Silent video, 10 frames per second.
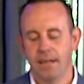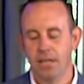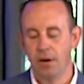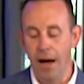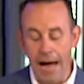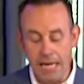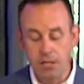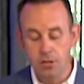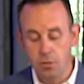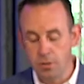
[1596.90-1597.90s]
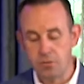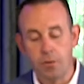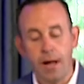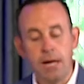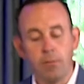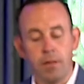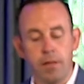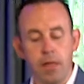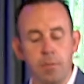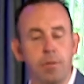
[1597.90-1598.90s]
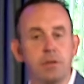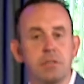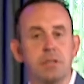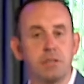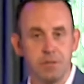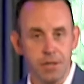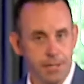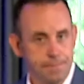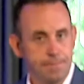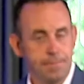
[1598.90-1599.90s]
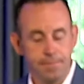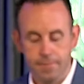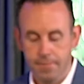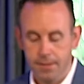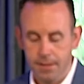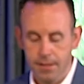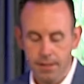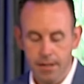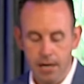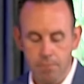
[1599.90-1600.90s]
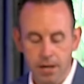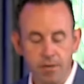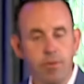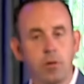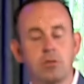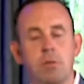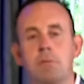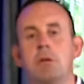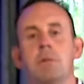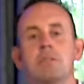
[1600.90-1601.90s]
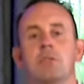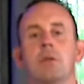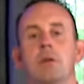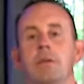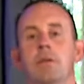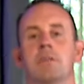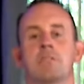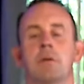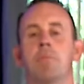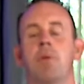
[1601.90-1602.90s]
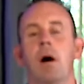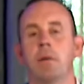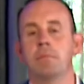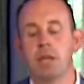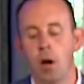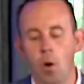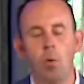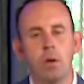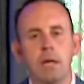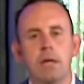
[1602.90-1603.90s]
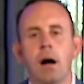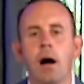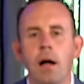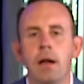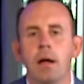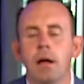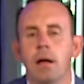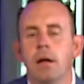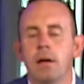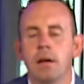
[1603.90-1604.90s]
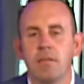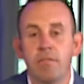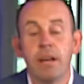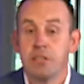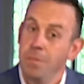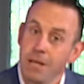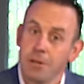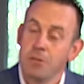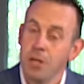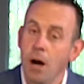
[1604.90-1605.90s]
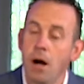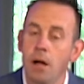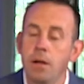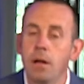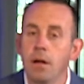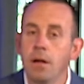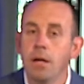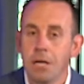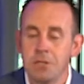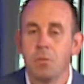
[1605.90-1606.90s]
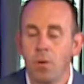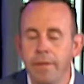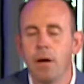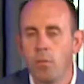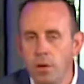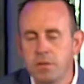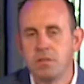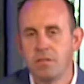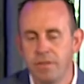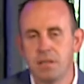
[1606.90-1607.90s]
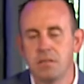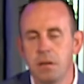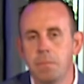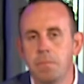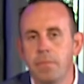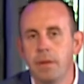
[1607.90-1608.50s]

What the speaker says: You know, I can do what's right whether the other person does or not. And many folks, we must learn there are some problems that only God can fix because God is the one that wants to fix them.